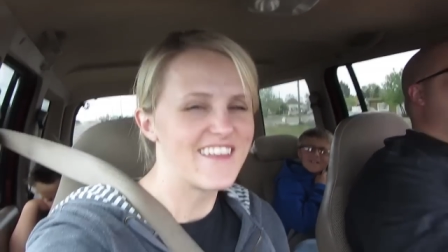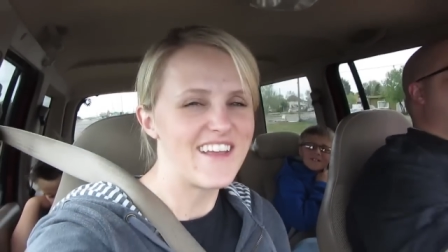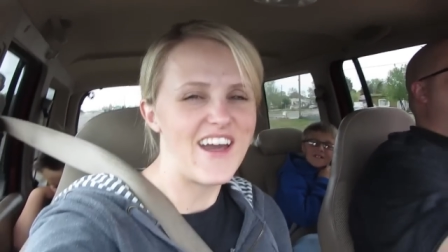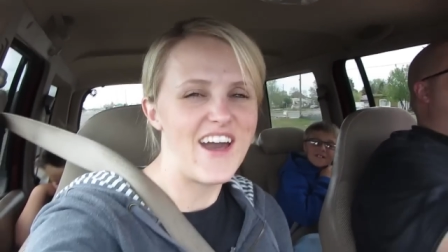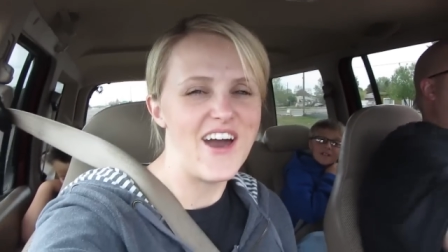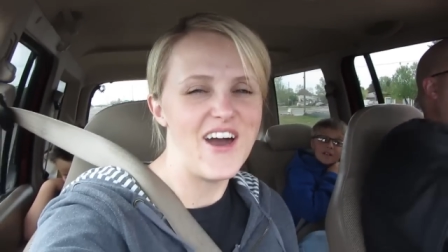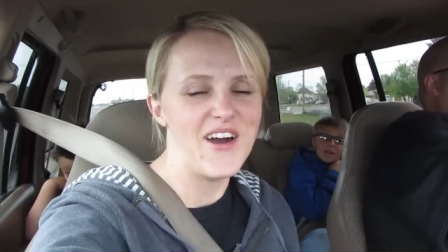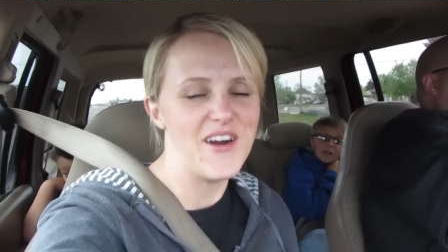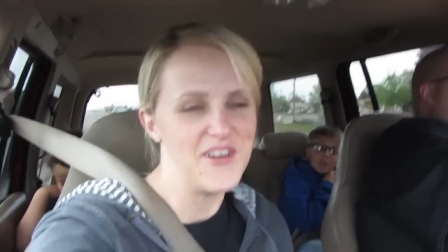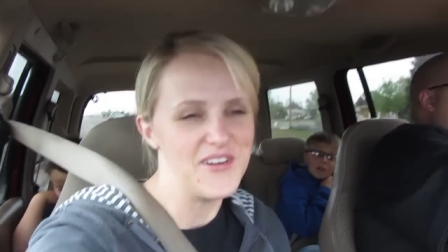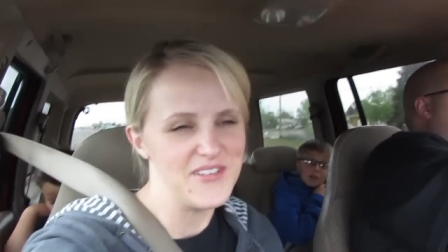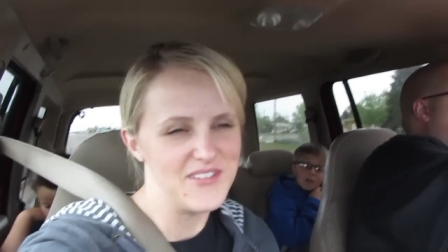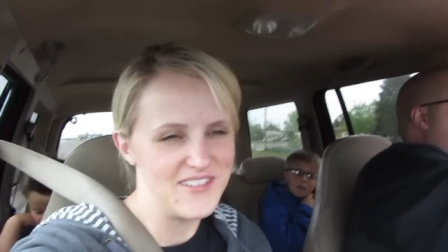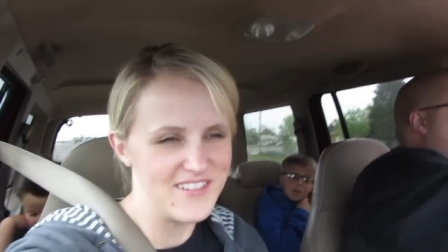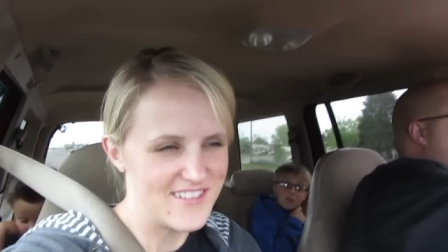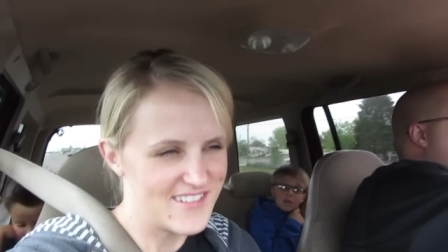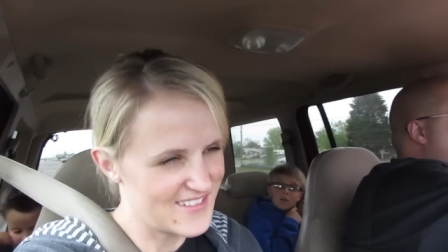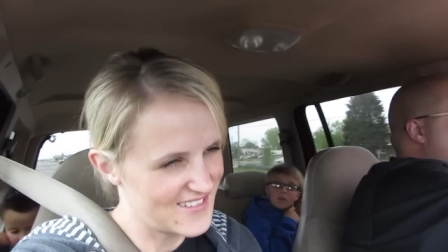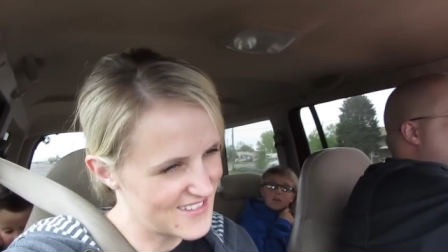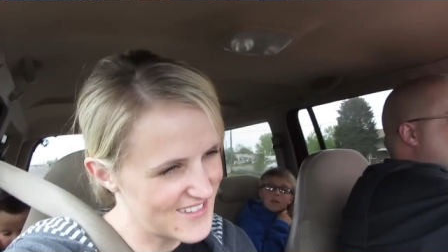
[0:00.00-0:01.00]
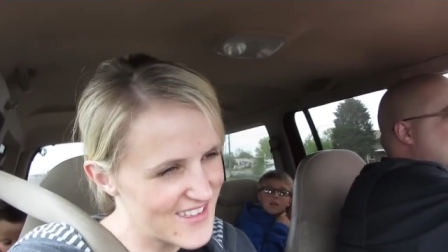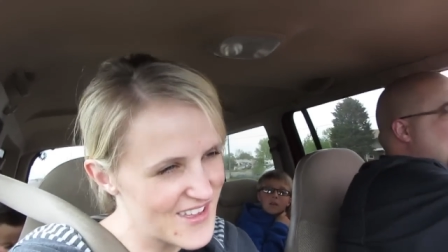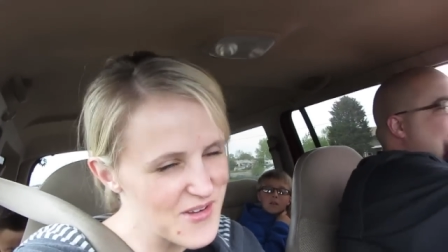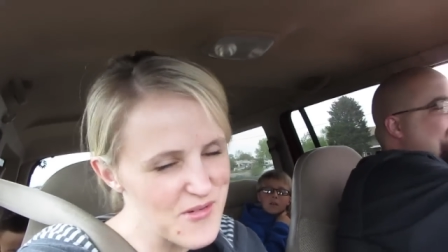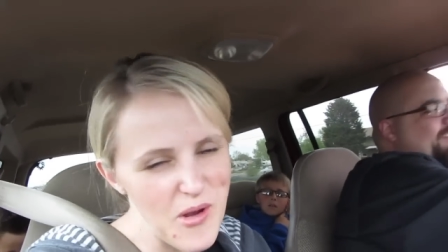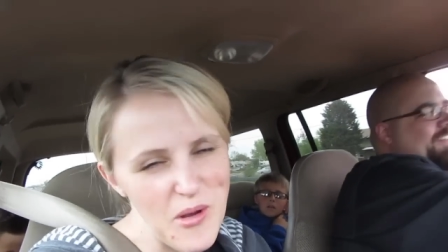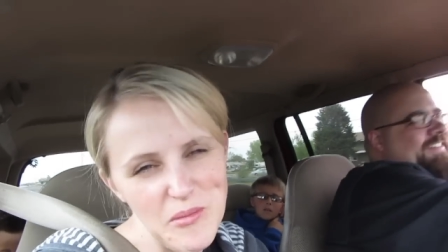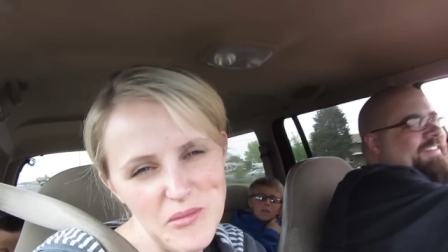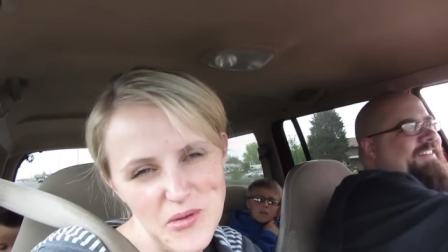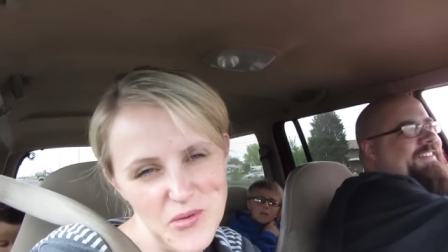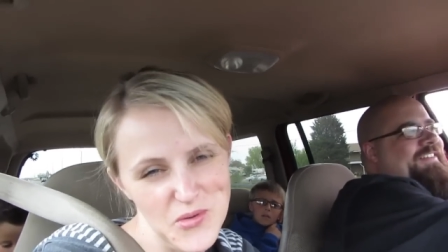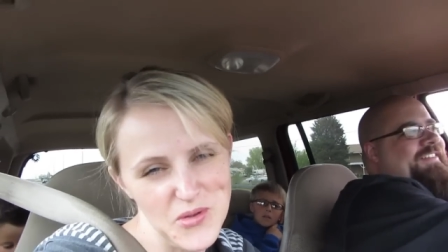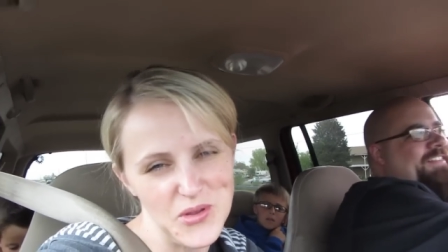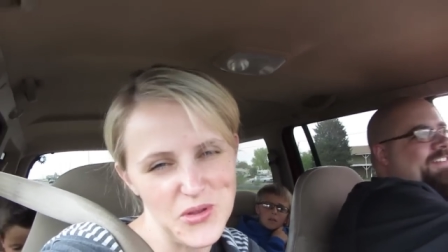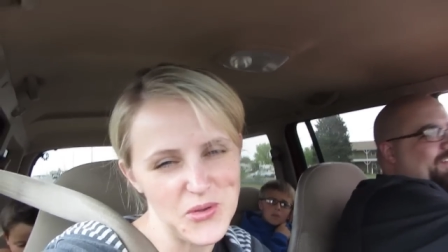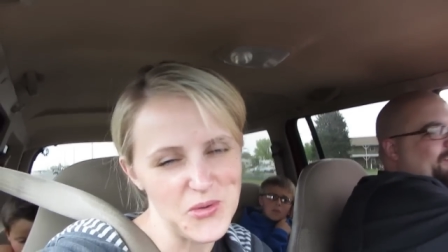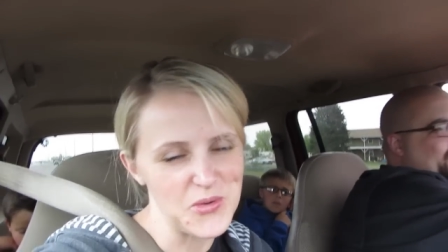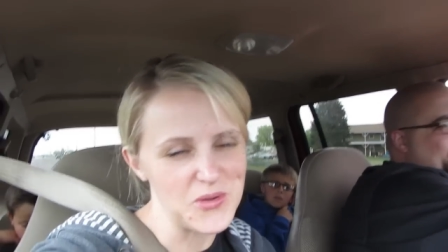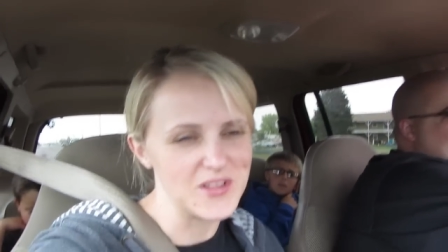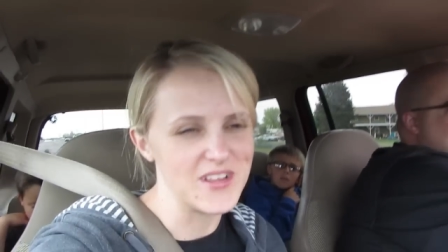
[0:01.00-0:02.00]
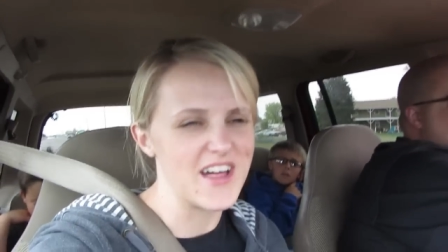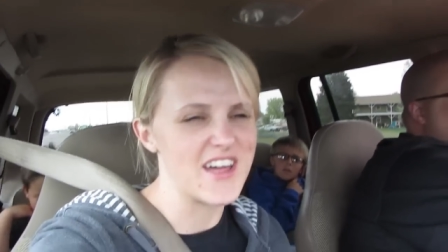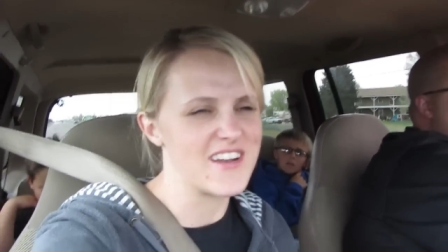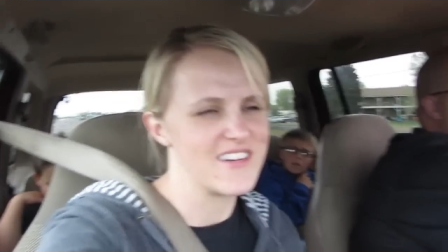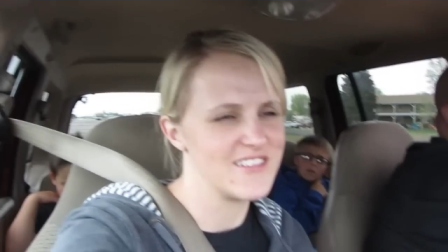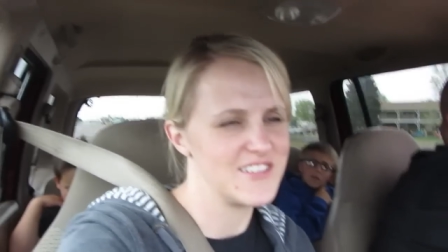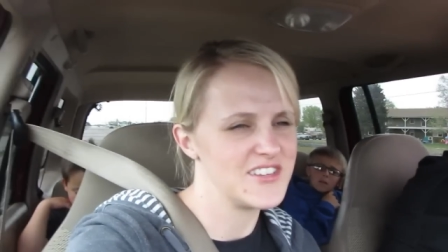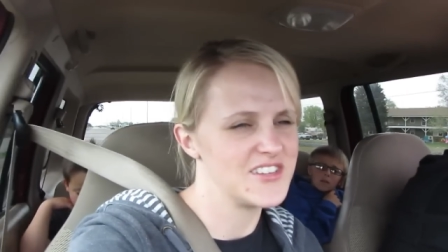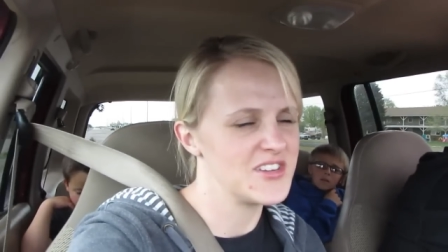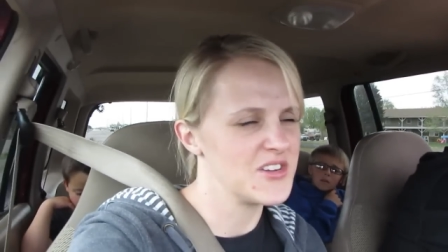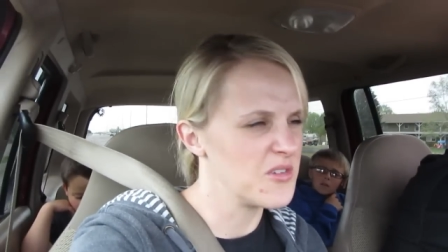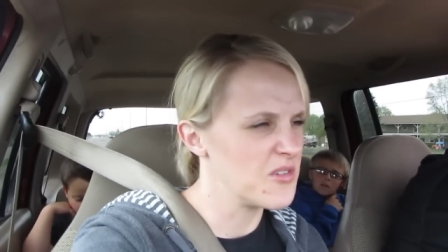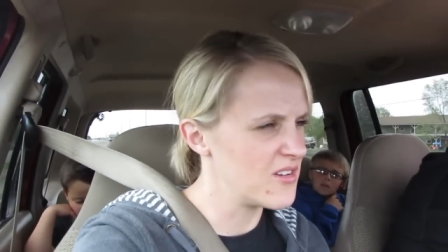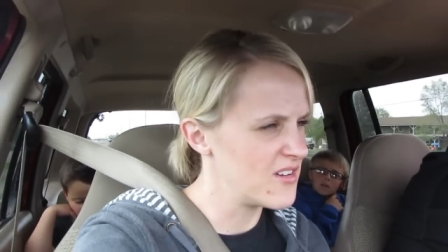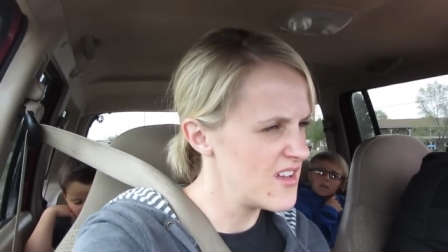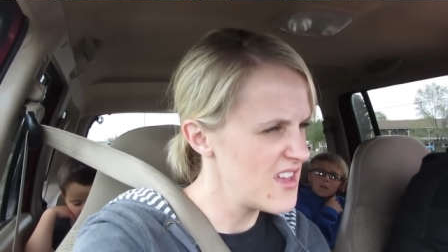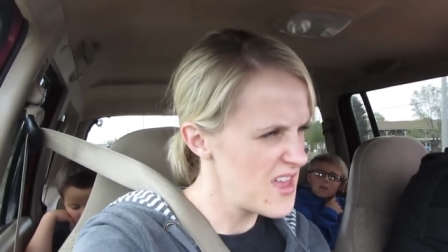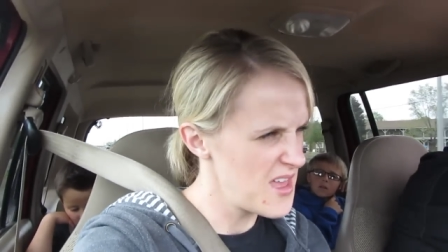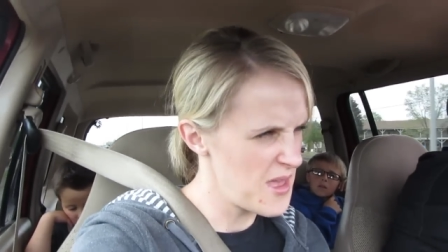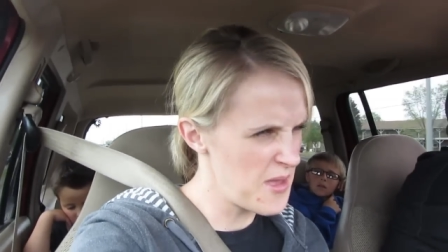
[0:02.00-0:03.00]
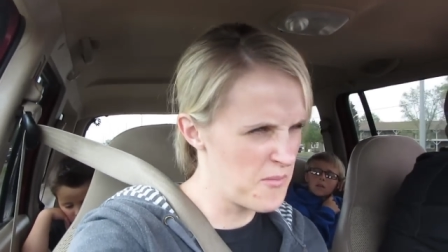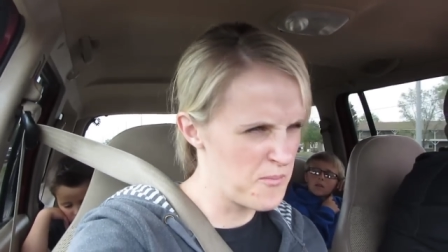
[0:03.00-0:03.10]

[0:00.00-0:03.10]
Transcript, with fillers: Oh. He wrote me a really cool letter too. I said I